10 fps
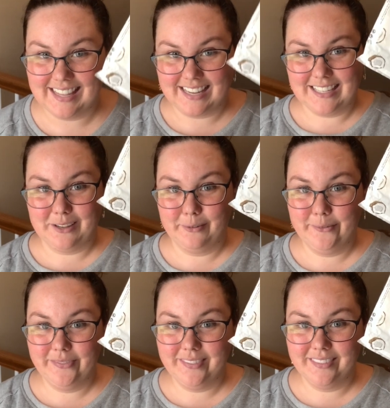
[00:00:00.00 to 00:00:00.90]
Thank you
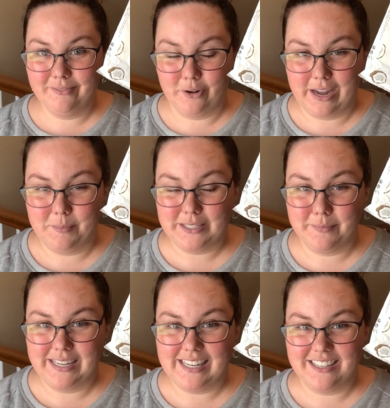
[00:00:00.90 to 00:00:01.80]
for coming
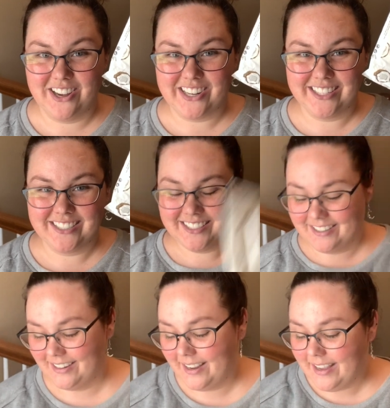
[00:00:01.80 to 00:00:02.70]
to my TED talk.
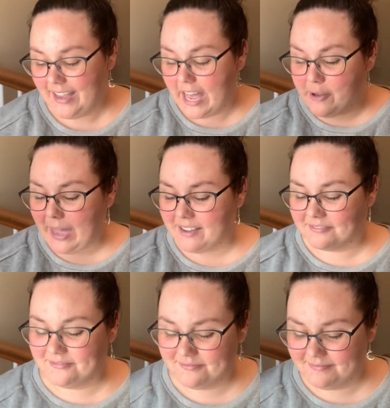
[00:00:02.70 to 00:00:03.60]
Okay,
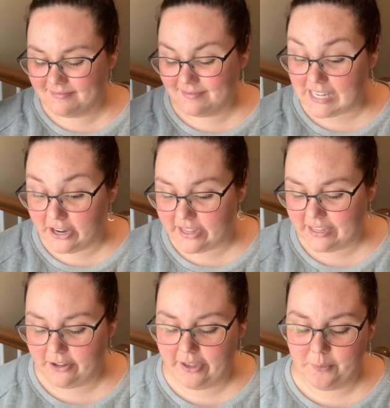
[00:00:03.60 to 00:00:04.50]
they're
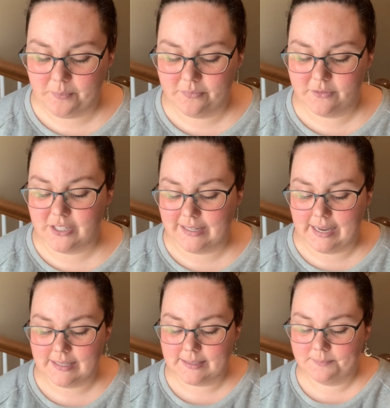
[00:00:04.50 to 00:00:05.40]
in there though, just in
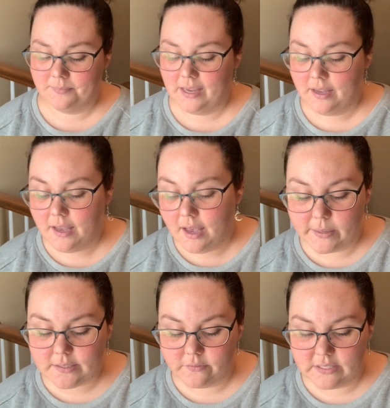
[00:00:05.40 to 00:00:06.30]
case. The
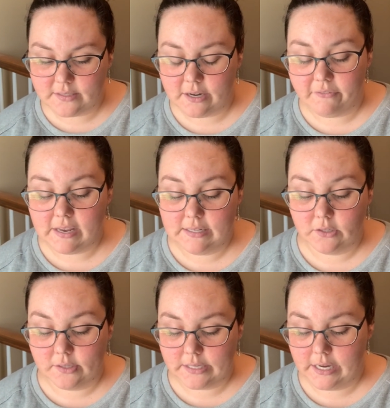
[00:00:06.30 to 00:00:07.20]
rest of this stuff
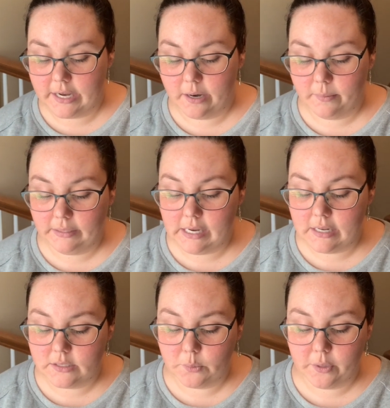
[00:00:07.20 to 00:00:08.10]
is all skincare
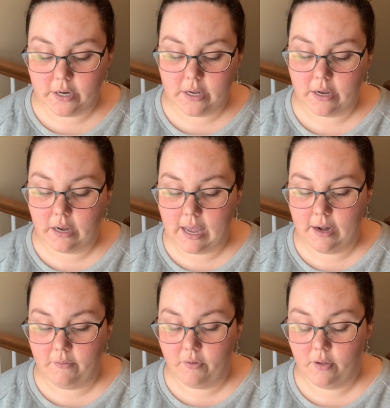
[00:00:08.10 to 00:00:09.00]
related, so we're gonna
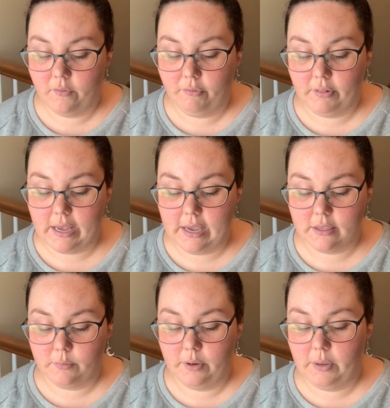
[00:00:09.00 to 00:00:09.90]
kind of
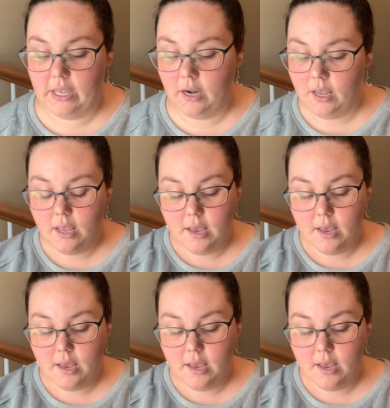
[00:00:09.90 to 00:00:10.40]
fly through it.